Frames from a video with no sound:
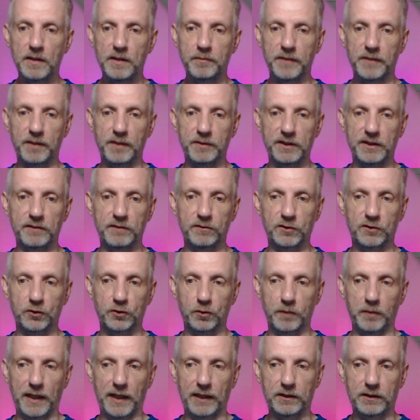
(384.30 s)
Maybe even
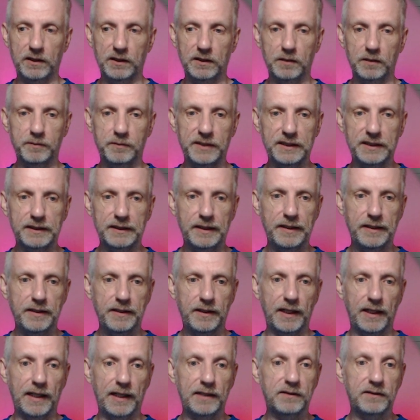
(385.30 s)
zoom out a little bit.
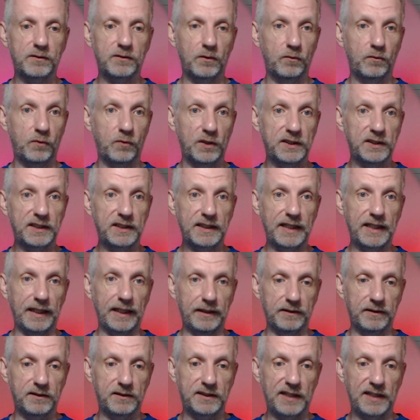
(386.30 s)
And once
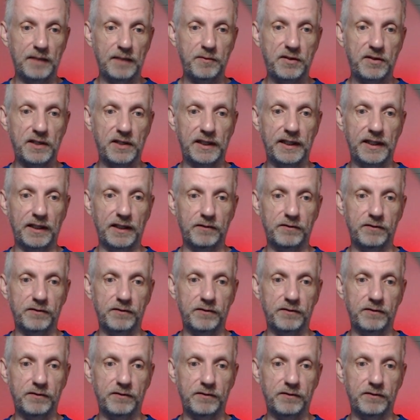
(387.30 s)
again, same thing here.